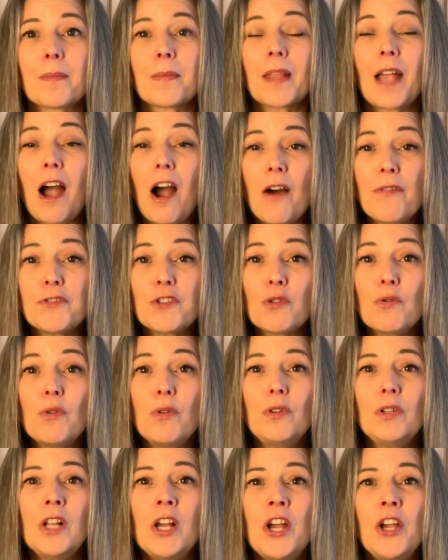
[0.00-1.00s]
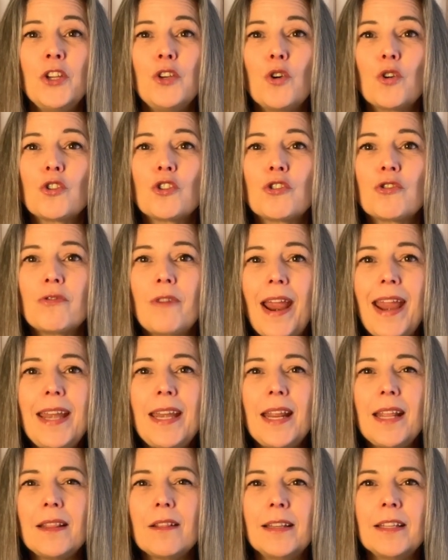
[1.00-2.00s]
After all, you're
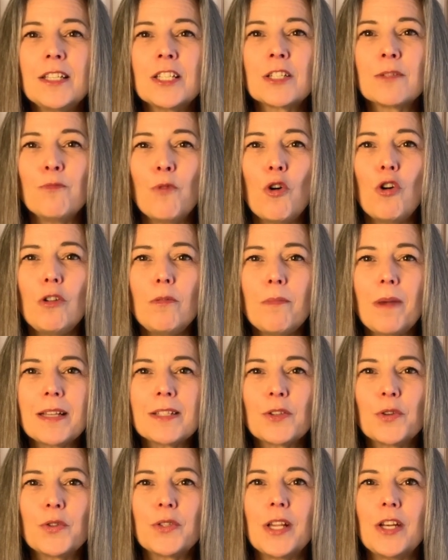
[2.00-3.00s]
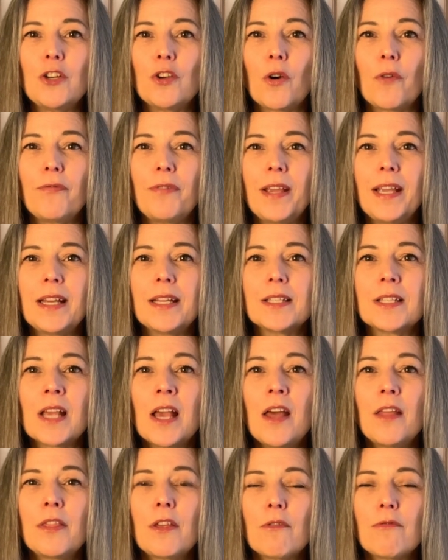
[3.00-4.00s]
training the small muscles in your fingers
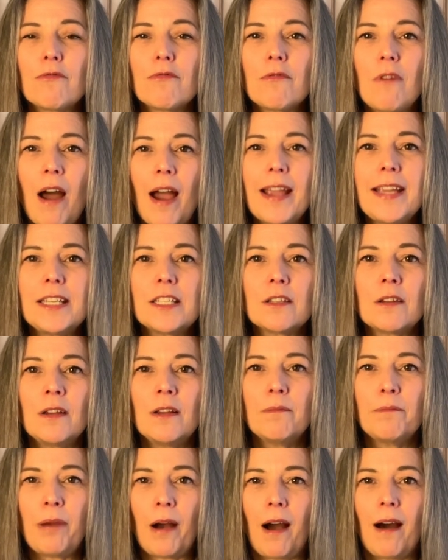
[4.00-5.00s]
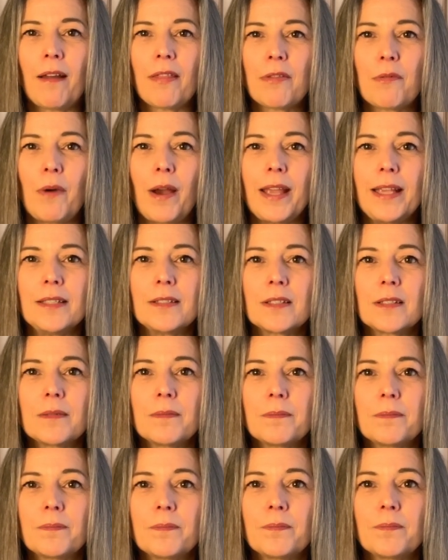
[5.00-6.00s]
the right pathways.
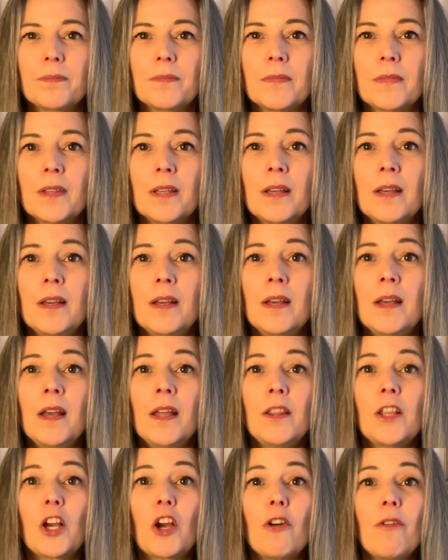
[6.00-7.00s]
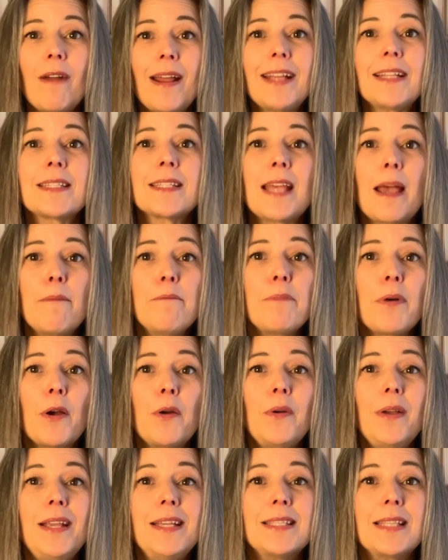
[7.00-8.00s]
The correct
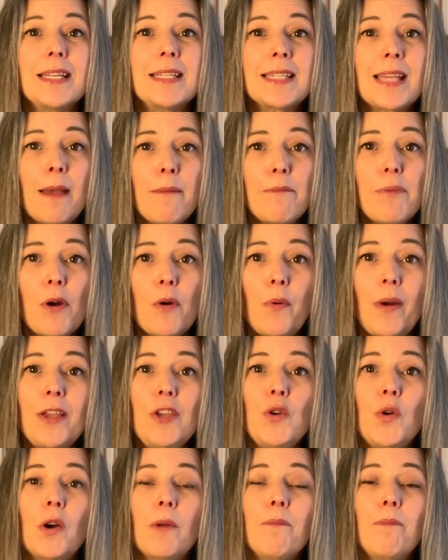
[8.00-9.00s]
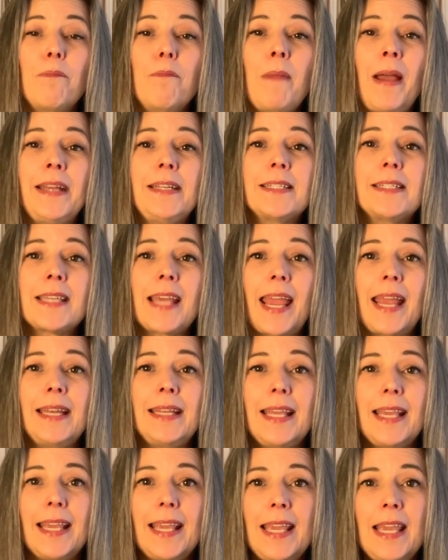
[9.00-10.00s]
tempo is the tempo where you can maintain
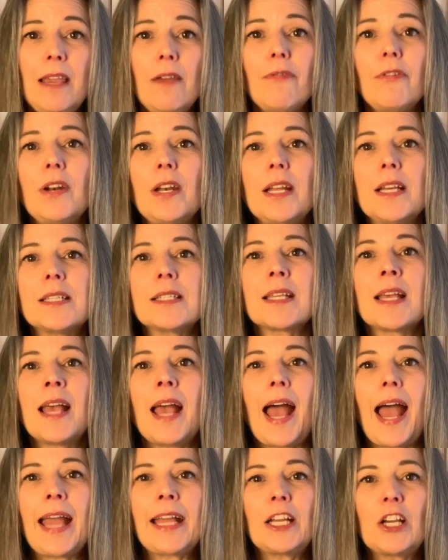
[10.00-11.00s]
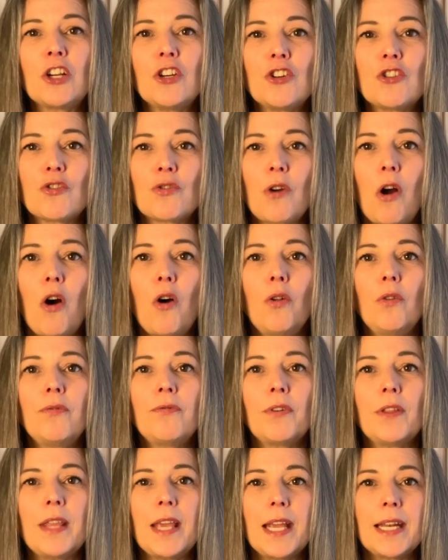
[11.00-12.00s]
the evenness and control
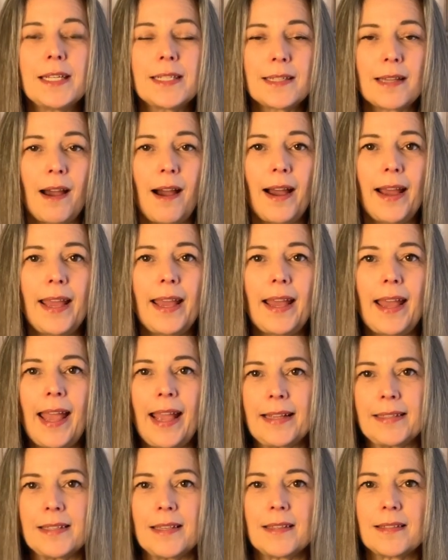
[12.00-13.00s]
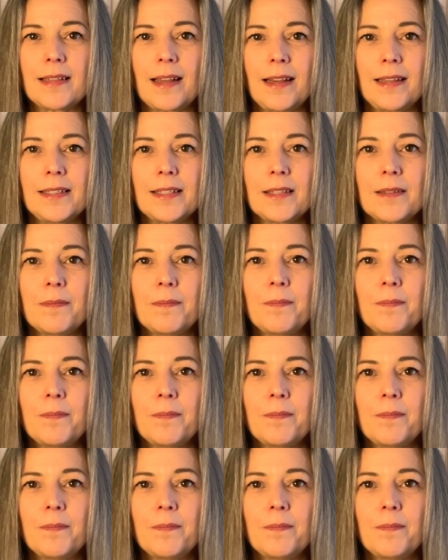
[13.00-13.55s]
for the entire exercise.